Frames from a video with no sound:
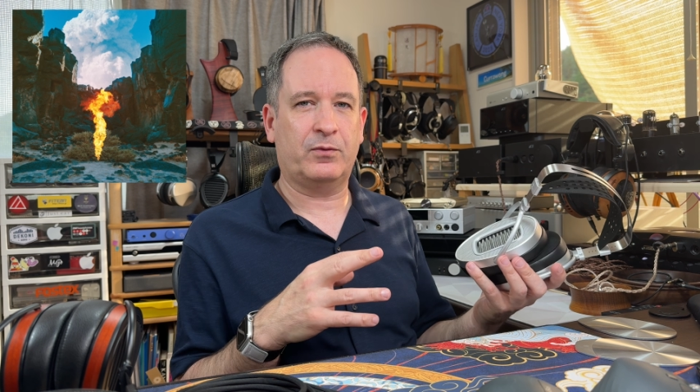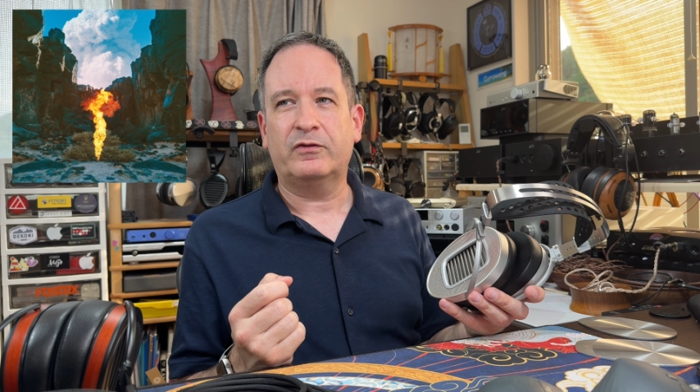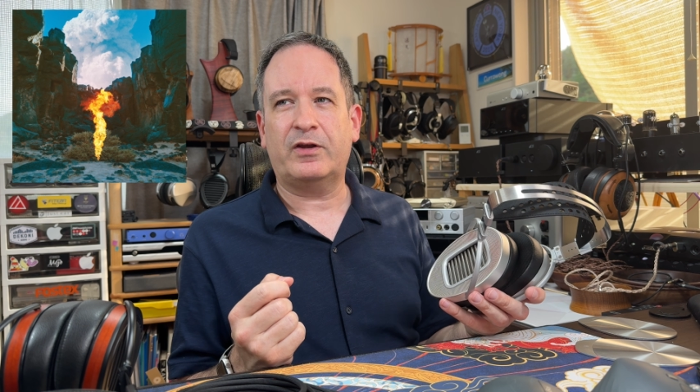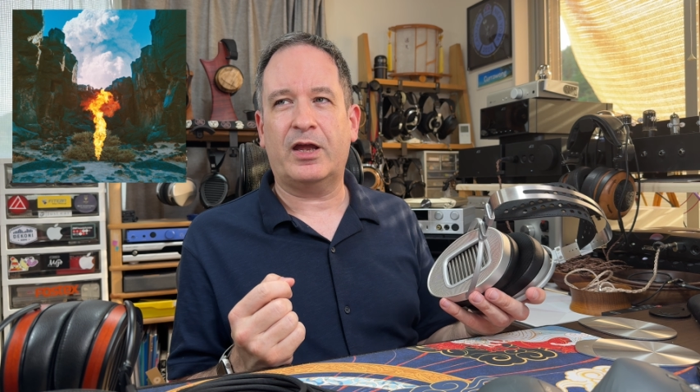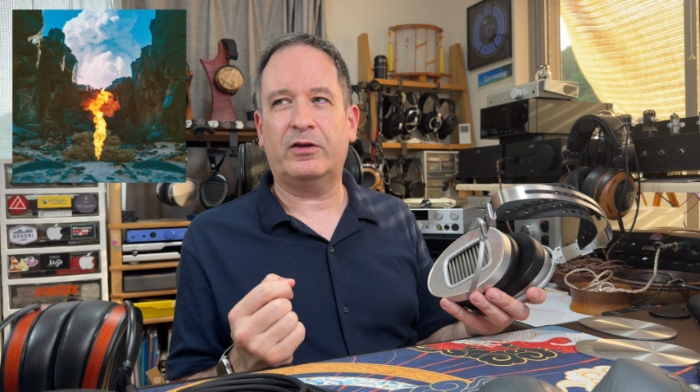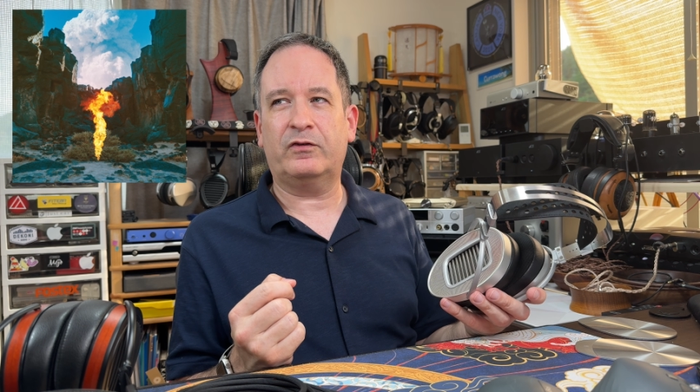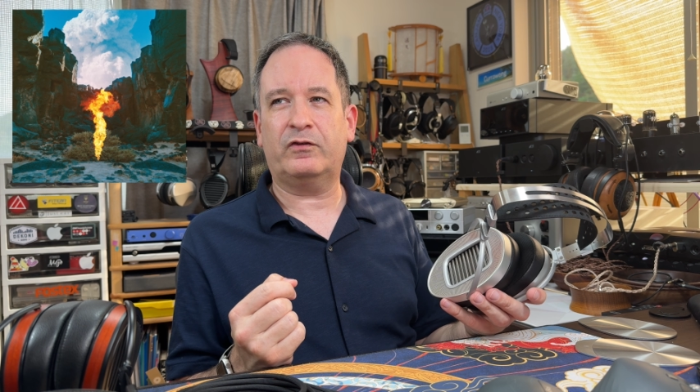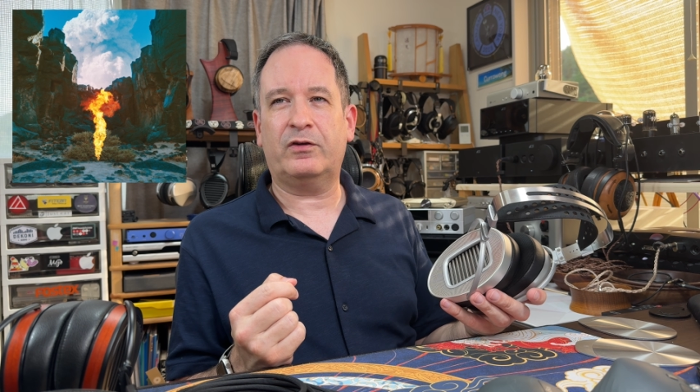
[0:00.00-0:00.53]
which
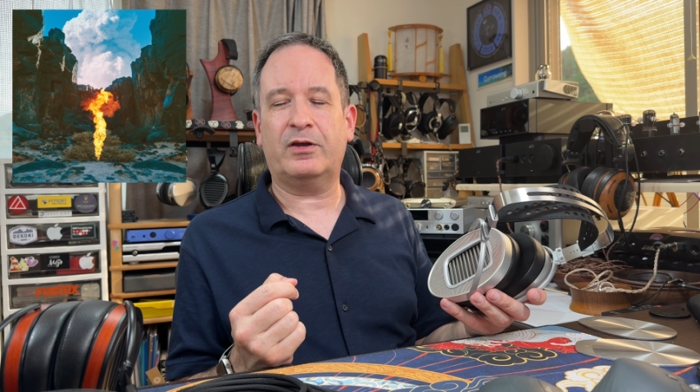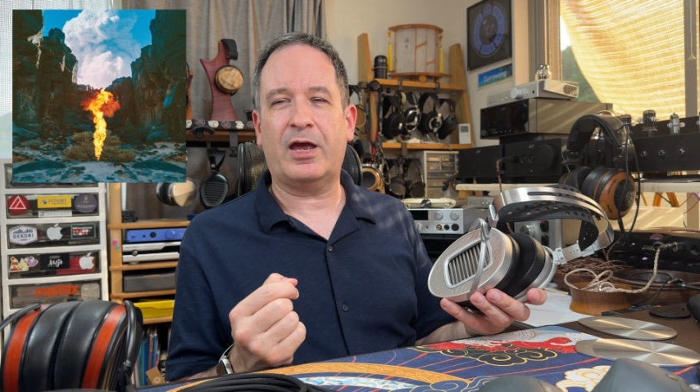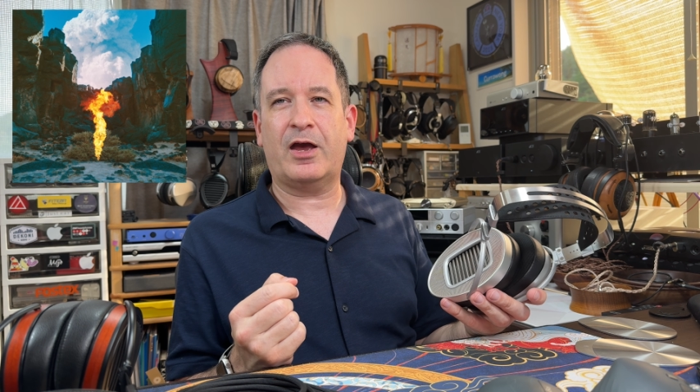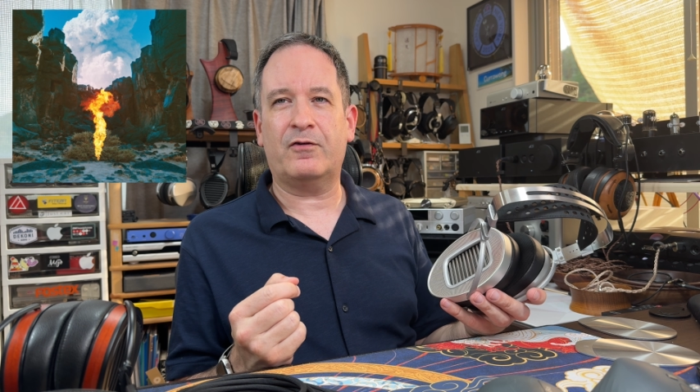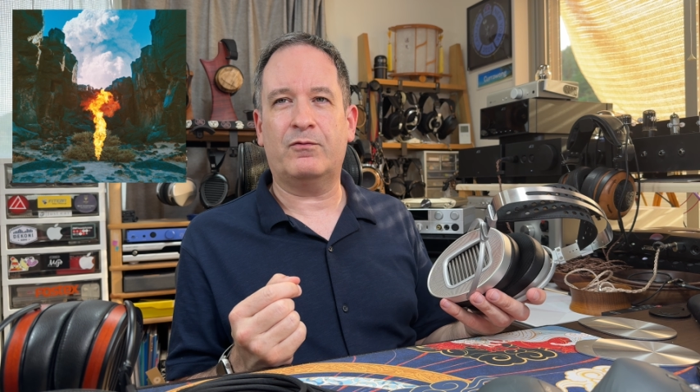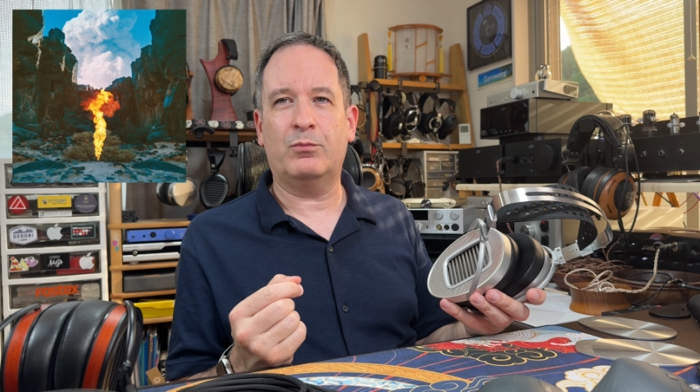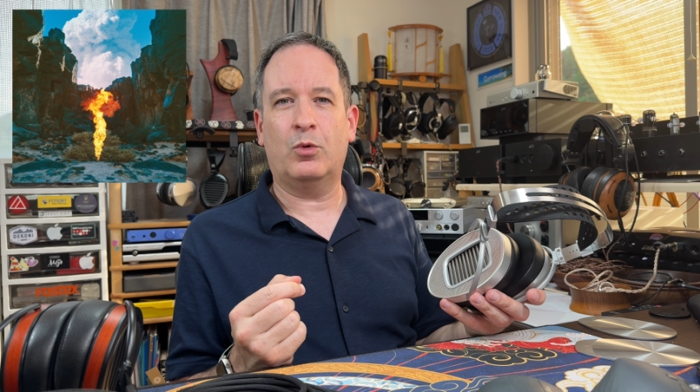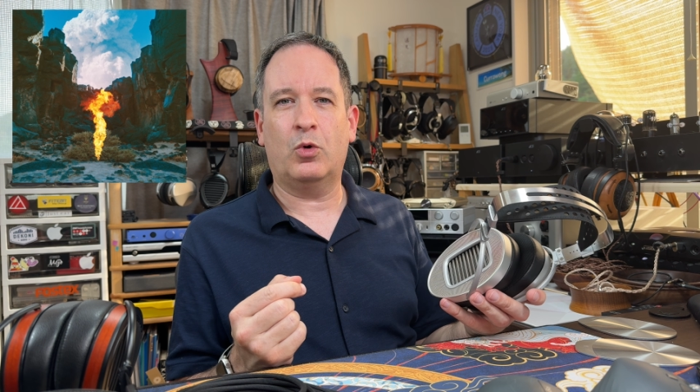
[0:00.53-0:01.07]
tends to
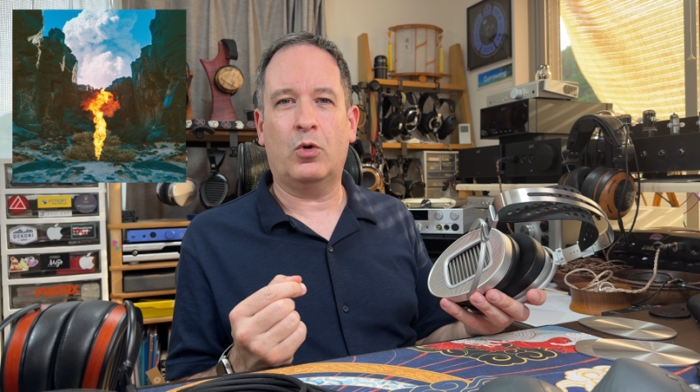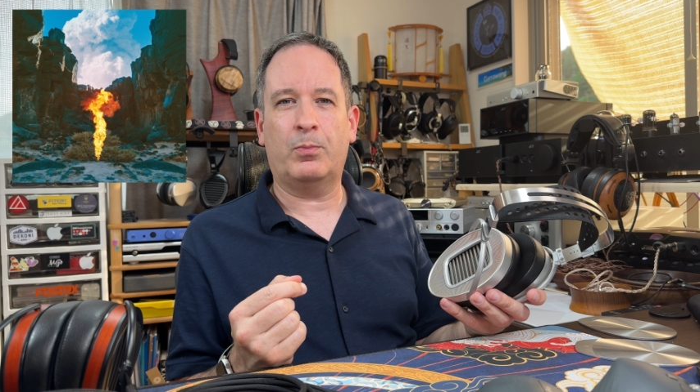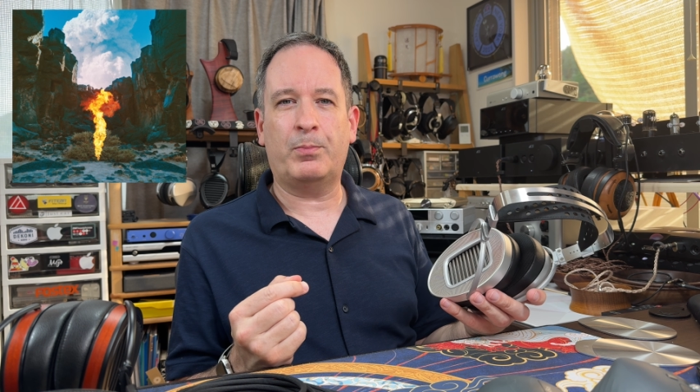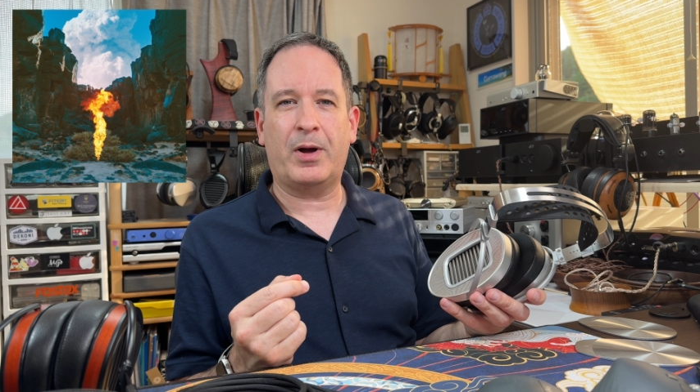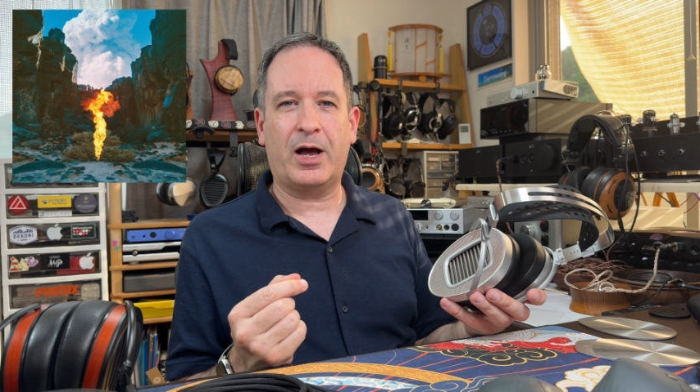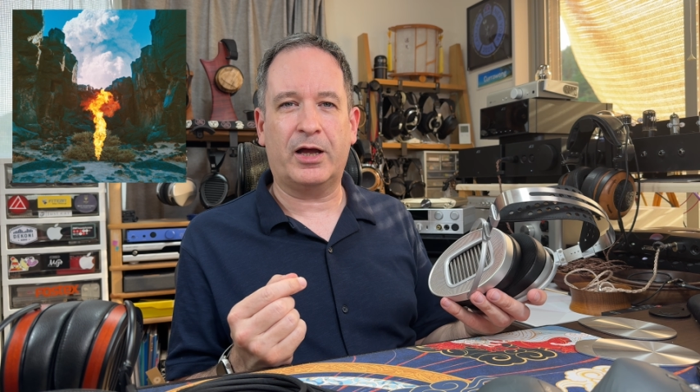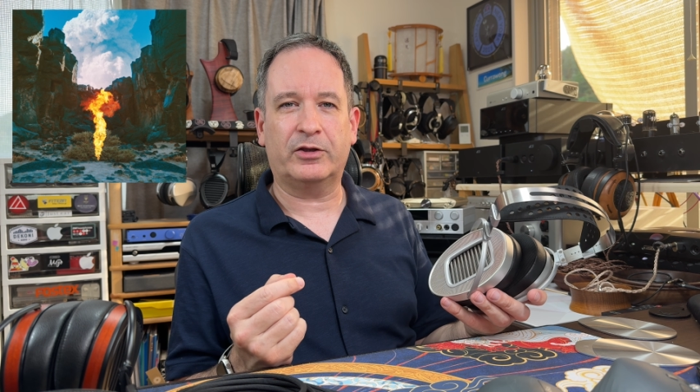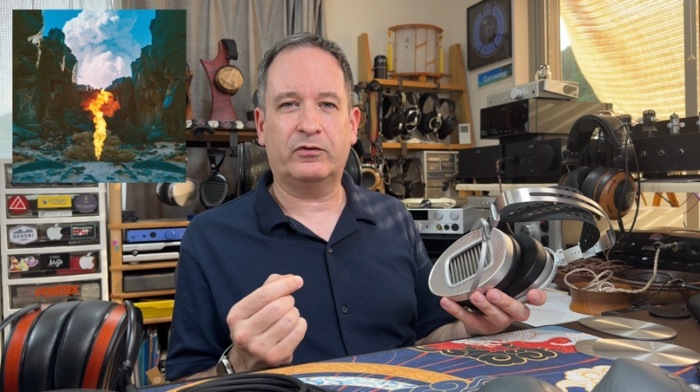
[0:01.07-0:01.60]
have more
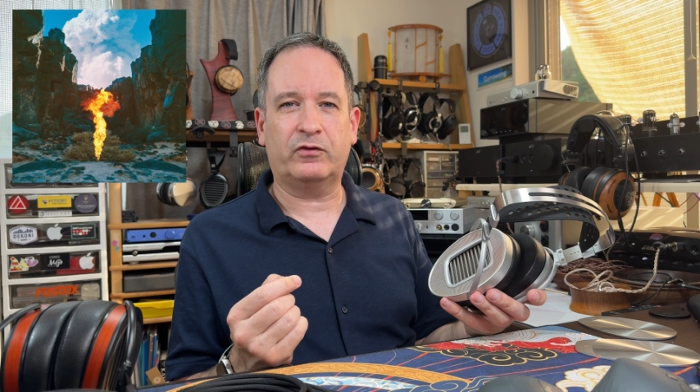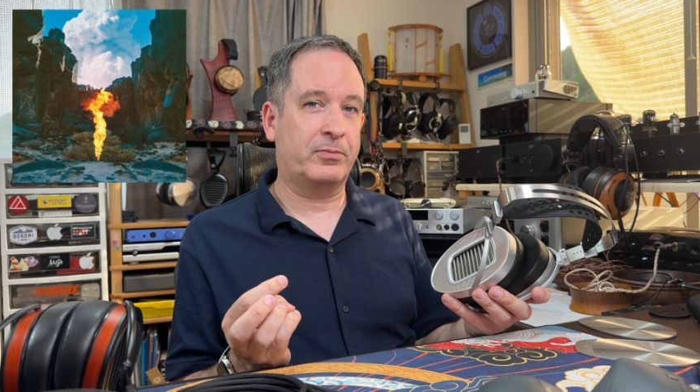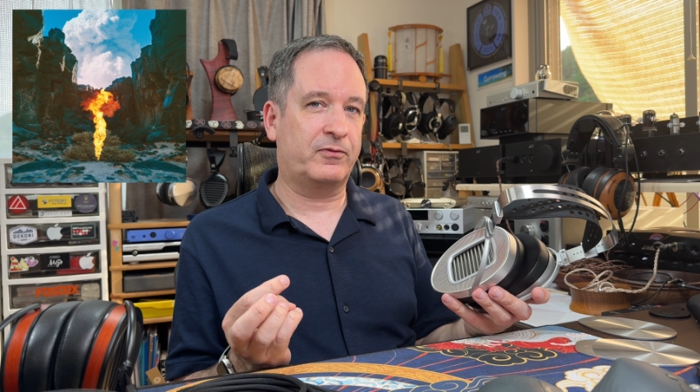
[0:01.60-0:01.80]
punch,